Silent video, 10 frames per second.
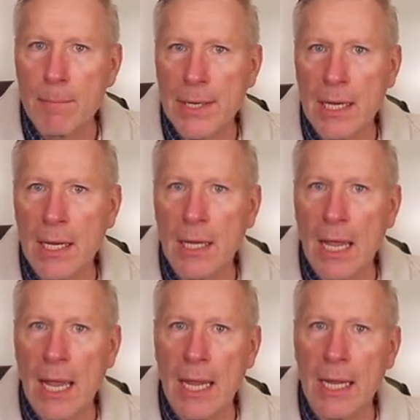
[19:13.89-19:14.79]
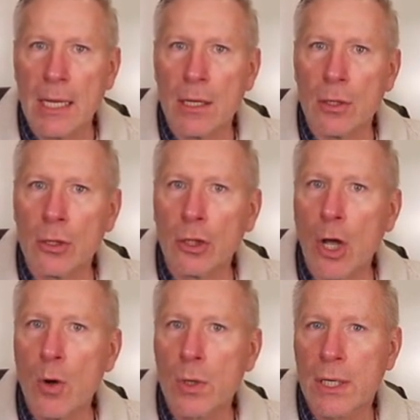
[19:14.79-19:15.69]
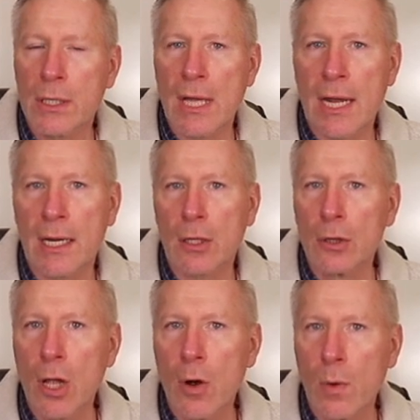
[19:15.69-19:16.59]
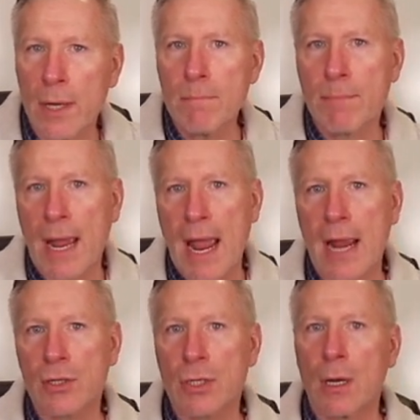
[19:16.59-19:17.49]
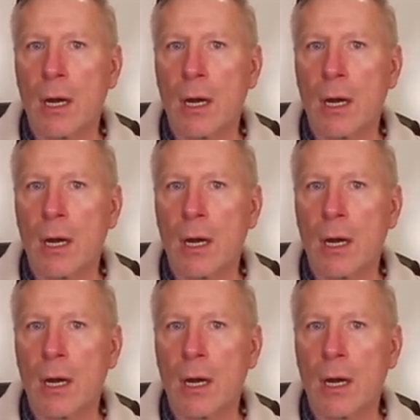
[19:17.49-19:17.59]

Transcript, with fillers: being a low kinetic, low impact,